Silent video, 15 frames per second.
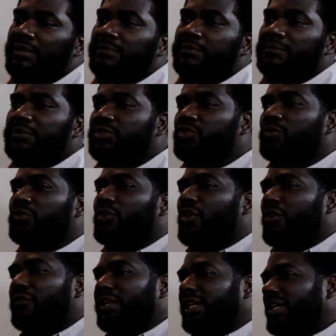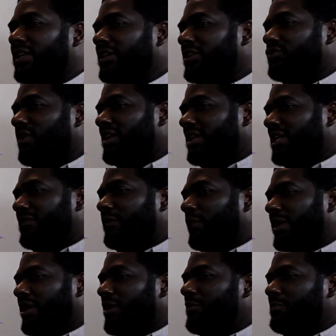That's, I mean, but you were already in here trying
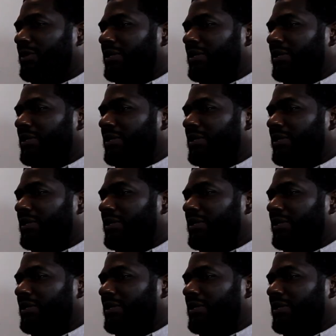to give away